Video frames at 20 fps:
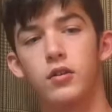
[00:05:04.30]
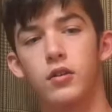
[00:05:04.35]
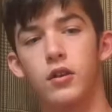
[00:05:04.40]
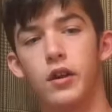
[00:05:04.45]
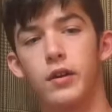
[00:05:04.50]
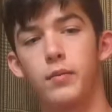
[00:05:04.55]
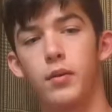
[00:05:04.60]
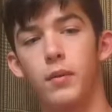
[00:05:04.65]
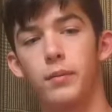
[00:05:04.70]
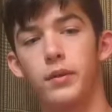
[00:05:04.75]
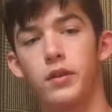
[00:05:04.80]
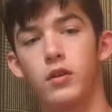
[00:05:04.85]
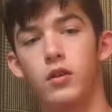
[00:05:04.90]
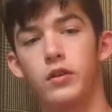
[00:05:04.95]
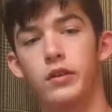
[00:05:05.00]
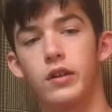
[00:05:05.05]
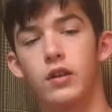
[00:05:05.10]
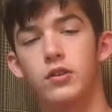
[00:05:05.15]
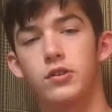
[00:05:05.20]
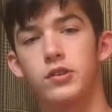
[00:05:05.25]
green pumpkin
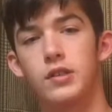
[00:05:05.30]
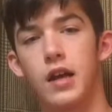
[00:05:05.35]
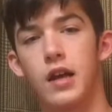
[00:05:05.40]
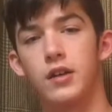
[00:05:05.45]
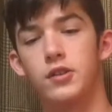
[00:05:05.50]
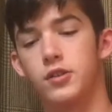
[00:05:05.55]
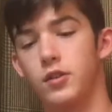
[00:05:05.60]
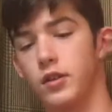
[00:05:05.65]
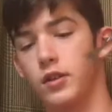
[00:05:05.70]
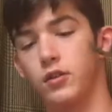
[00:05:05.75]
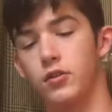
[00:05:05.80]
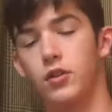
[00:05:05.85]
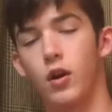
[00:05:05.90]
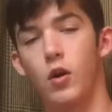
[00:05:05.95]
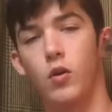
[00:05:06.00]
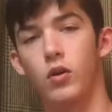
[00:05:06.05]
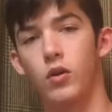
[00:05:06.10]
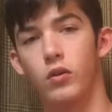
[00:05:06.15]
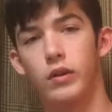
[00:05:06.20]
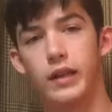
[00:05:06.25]
on the other side, so you can
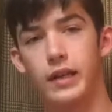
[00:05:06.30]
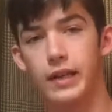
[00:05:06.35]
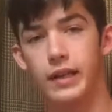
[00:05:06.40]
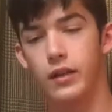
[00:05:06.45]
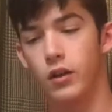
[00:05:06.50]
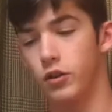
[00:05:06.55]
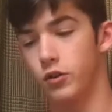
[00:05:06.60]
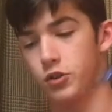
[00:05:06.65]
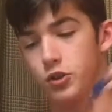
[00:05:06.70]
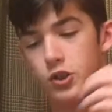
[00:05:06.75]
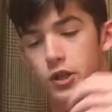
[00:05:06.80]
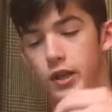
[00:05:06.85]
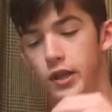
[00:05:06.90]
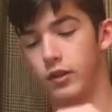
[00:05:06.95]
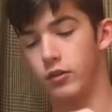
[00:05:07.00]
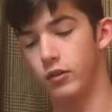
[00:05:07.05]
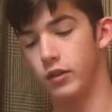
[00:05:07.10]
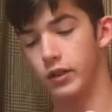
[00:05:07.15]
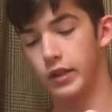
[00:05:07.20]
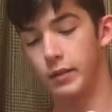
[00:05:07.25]
throw it on any colored jig,
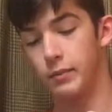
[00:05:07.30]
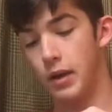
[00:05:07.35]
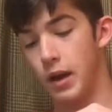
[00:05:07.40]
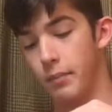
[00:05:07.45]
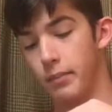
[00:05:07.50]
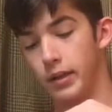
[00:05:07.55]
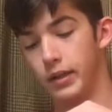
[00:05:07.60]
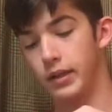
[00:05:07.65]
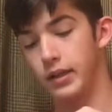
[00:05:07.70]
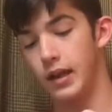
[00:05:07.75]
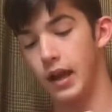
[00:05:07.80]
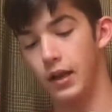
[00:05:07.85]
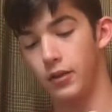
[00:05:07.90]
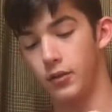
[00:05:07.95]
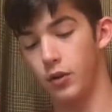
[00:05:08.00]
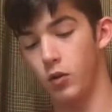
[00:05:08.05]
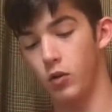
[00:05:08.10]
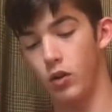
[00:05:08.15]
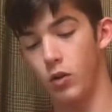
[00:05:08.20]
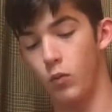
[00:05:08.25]
really. In my opinion, I
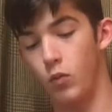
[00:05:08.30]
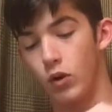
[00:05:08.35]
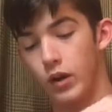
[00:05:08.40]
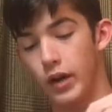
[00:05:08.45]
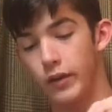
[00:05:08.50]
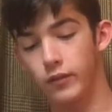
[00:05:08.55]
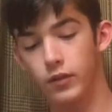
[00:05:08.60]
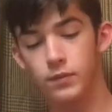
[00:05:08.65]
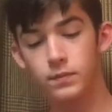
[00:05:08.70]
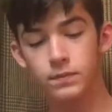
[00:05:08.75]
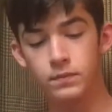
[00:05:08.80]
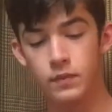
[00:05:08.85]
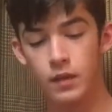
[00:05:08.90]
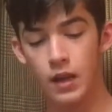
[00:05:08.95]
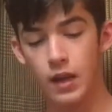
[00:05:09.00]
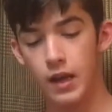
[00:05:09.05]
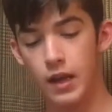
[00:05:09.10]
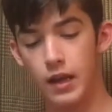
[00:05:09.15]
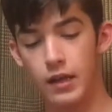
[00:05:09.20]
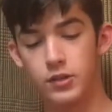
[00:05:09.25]
throw it on whatever.
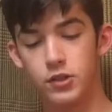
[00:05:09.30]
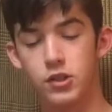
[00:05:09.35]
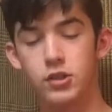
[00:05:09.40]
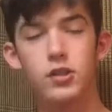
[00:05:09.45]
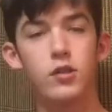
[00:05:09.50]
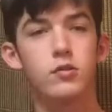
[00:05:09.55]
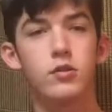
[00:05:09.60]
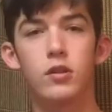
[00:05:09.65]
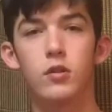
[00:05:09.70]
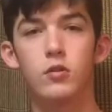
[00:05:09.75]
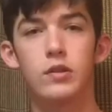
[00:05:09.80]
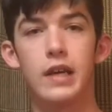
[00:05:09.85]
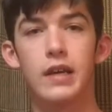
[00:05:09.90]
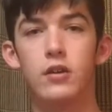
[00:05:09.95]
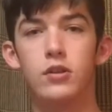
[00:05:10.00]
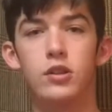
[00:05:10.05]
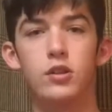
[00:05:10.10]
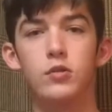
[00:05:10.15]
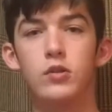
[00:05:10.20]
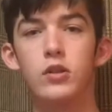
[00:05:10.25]
And just those little
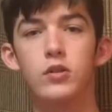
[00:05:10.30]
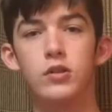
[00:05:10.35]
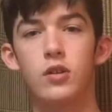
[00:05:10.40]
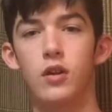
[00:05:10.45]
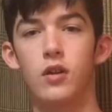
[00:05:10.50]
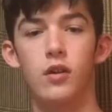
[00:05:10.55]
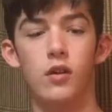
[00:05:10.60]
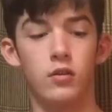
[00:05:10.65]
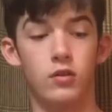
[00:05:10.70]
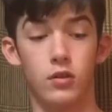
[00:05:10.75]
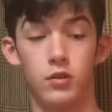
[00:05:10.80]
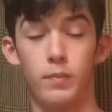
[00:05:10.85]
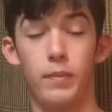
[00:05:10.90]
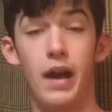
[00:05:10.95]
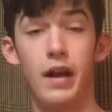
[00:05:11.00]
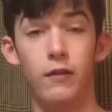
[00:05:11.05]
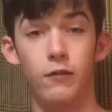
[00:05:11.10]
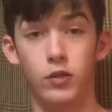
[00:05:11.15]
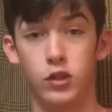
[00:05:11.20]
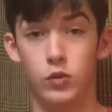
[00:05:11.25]
tails you use on the
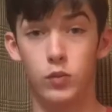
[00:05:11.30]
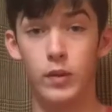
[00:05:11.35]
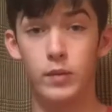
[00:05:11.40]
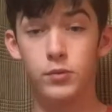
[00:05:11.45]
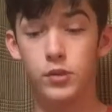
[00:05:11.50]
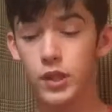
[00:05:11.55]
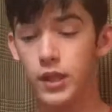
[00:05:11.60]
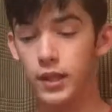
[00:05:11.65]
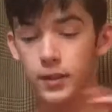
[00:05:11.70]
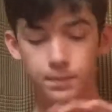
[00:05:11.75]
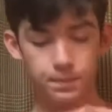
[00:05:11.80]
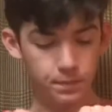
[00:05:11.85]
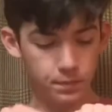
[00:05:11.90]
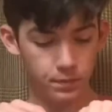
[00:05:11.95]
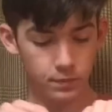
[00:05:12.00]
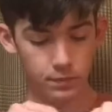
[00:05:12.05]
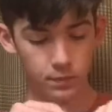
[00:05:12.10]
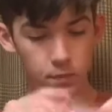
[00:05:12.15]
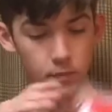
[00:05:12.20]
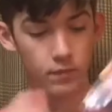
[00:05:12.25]
back of a swim jig,
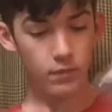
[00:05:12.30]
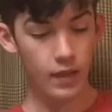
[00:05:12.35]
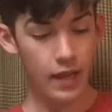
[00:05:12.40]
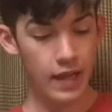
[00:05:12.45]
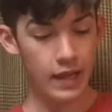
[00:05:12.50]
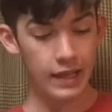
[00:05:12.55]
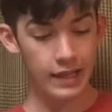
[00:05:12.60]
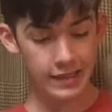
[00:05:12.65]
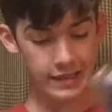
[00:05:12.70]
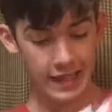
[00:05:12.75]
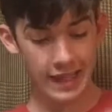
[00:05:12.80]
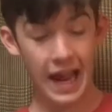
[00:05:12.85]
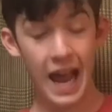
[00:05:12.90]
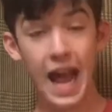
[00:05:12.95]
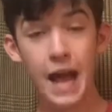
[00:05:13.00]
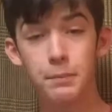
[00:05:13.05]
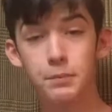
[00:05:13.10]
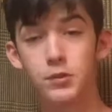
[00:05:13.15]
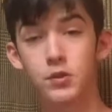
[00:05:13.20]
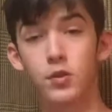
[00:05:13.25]
it is an
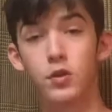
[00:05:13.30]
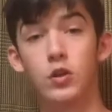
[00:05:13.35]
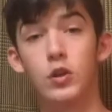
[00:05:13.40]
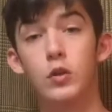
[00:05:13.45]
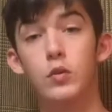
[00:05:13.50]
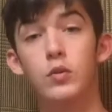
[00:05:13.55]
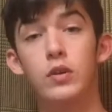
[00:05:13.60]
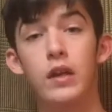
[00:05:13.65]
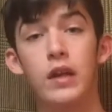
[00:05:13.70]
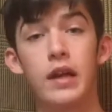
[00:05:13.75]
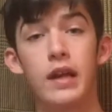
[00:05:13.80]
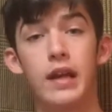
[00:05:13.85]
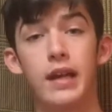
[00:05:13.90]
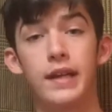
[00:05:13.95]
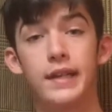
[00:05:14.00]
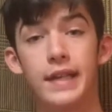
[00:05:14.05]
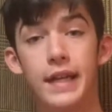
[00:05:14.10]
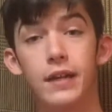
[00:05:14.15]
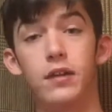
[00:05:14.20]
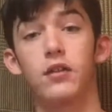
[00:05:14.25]
absolute
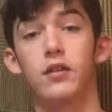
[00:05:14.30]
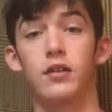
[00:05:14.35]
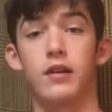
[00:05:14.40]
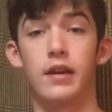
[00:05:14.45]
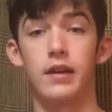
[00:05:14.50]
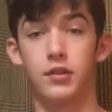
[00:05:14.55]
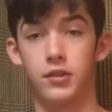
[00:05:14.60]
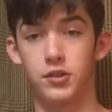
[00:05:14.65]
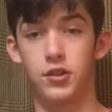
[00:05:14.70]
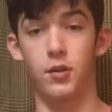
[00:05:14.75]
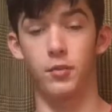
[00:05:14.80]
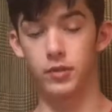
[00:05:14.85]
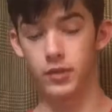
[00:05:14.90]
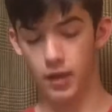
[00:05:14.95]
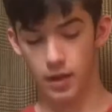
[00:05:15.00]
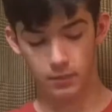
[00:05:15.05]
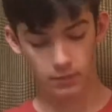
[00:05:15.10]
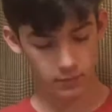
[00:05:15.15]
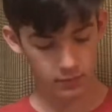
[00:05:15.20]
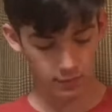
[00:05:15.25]
killer in the
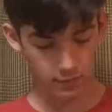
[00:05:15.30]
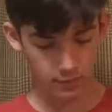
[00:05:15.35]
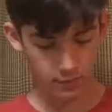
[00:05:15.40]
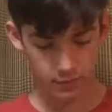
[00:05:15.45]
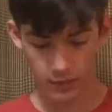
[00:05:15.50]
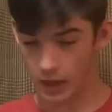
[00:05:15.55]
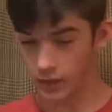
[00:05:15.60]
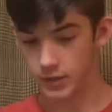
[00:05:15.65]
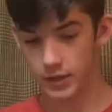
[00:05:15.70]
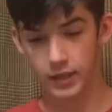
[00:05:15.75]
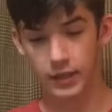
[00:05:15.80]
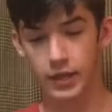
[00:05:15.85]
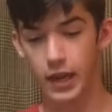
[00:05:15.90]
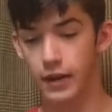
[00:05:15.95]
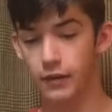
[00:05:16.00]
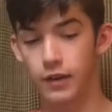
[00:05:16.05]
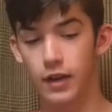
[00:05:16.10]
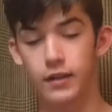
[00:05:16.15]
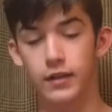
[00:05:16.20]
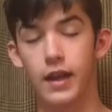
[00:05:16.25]
summertime. I'll tell you
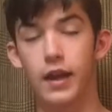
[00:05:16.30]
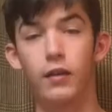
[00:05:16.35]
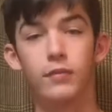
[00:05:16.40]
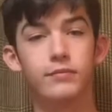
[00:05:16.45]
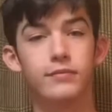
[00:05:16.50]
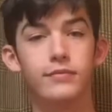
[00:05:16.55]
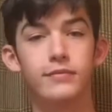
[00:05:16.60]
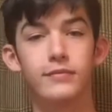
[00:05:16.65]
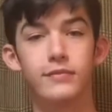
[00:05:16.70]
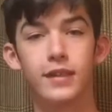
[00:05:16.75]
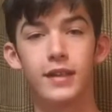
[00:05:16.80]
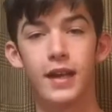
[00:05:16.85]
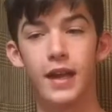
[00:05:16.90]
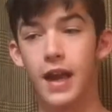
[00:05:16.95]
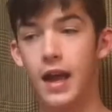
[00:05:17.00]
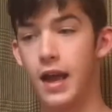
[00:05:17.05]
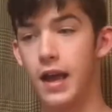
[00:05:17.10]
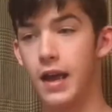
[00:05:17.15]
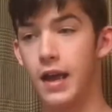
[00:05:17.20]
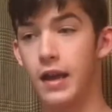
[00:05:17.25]
that right now.
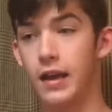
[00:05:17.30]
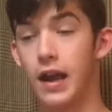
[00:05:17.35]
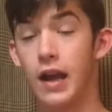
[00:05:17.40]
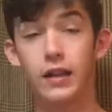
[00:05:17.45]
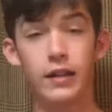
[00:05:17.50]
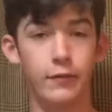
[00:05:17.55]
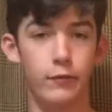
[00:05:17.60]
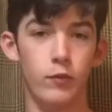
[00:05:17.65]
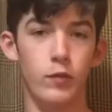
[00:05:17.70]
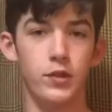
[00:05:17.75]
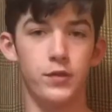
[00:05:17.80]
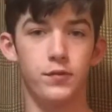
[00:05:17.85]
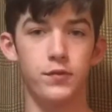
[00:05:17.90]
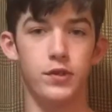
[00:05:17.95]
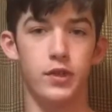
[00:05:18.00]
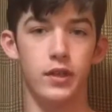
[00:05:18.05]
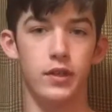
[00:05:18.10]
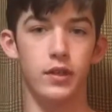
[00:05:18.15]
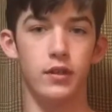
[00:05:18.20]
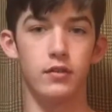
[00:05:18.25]
And I live in West
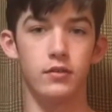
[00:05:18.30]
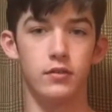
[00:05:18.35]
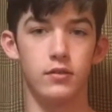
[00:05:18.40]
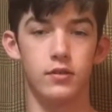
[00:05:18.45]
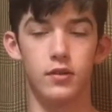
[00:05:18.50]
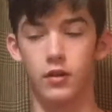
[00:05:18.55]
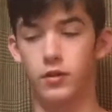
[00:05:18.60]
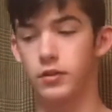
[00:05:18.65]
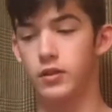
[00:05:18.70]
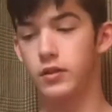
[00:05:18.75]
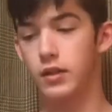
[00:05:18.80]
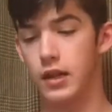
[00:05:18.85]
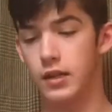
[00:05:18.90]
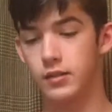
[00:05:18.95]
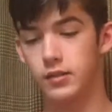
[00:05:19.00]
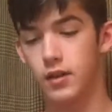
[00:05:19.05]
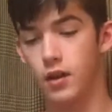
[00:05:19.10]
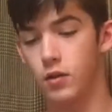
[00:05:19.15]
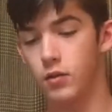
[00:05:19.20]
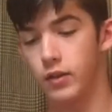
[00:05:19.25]
Virginia, so you
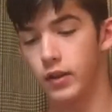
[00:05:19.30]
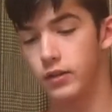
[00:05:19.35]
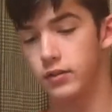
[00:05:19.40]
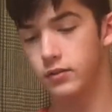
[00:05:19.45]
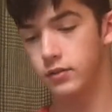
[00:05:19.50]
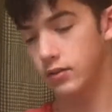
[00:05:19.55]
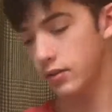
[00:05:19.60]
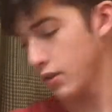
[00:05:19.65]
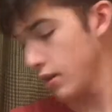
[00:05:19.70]
guys know that